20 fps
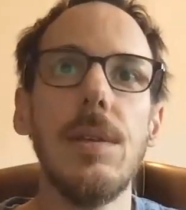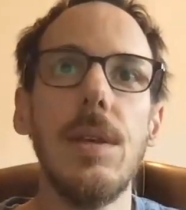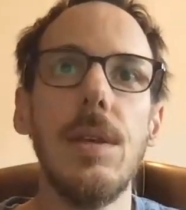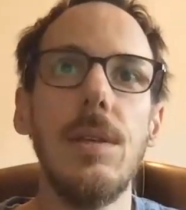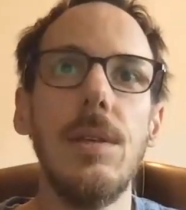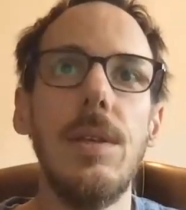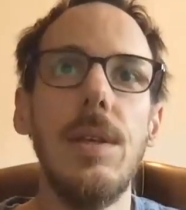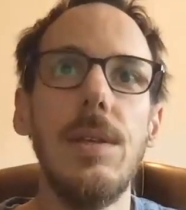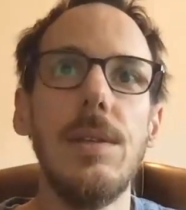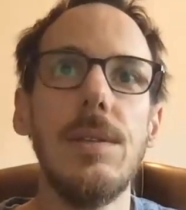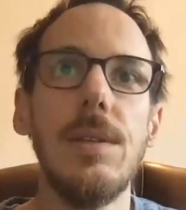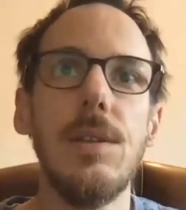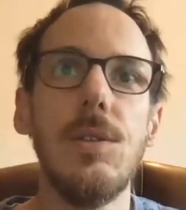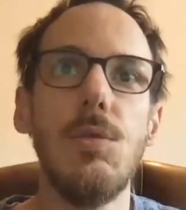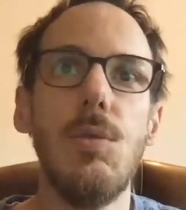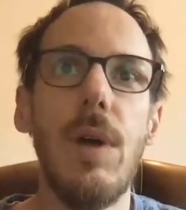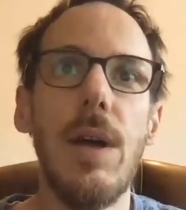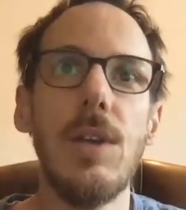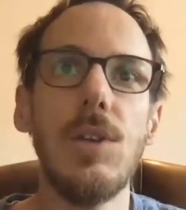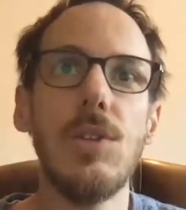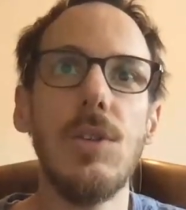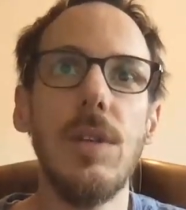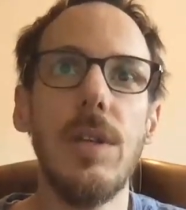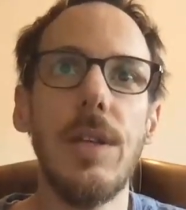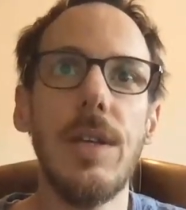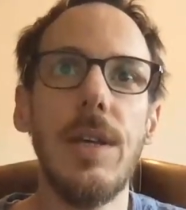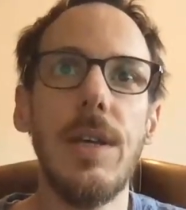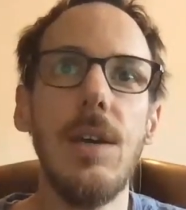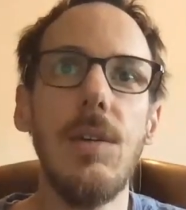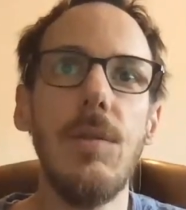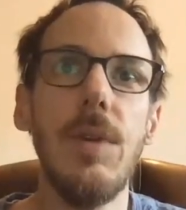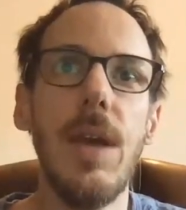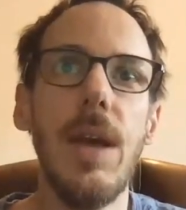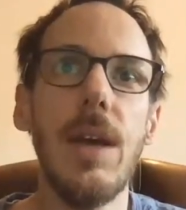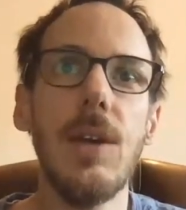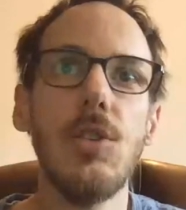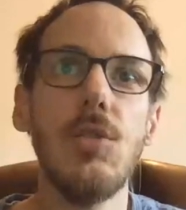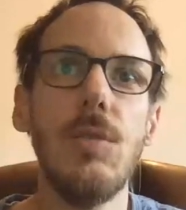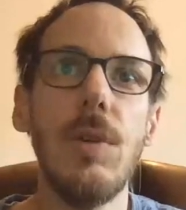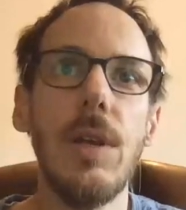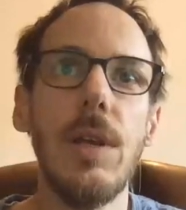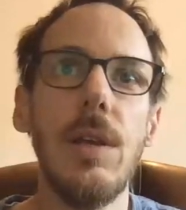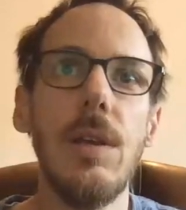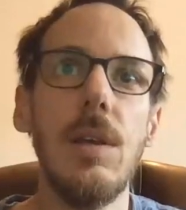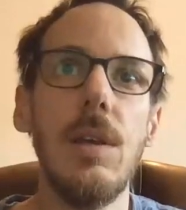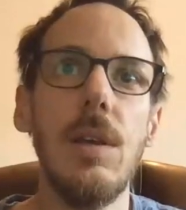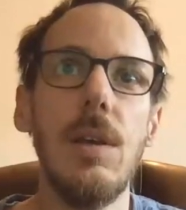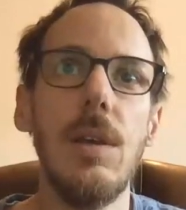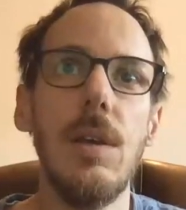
In this situation here we actually